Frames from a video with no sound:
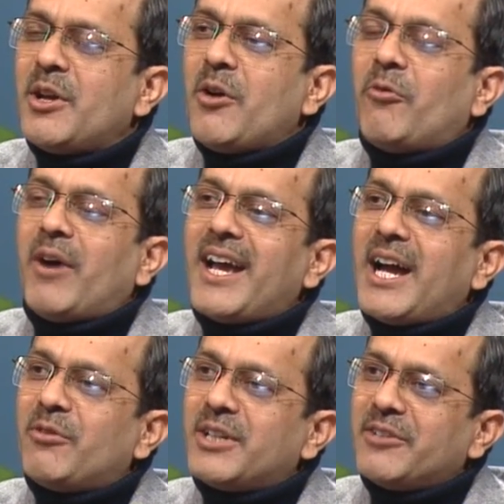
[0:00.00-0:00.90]
Why
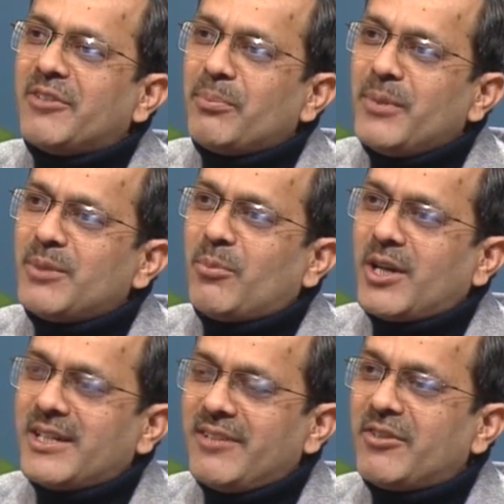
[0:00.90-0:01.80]
our
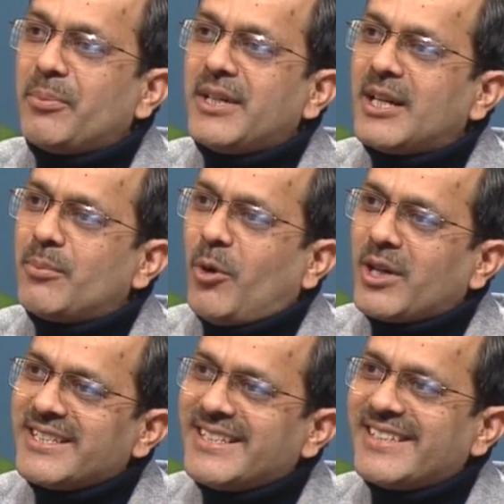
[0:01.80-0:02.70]
developmental
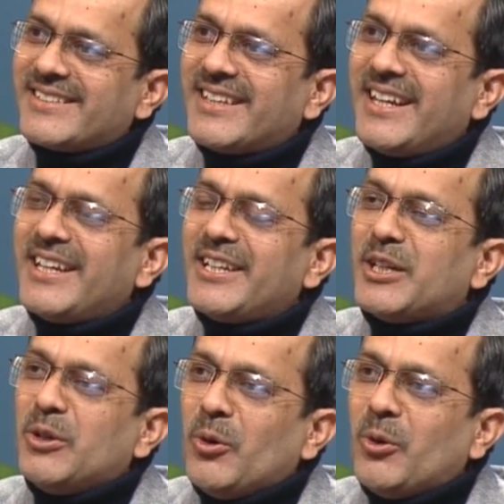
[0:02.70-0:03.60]
policies
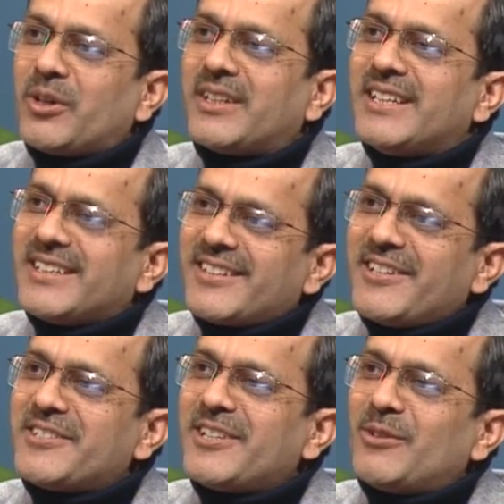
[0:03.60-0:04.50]
ignore
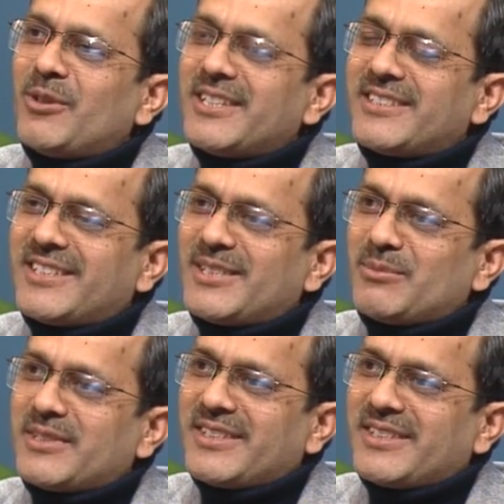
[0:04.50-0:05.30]
traditional knowledge systems?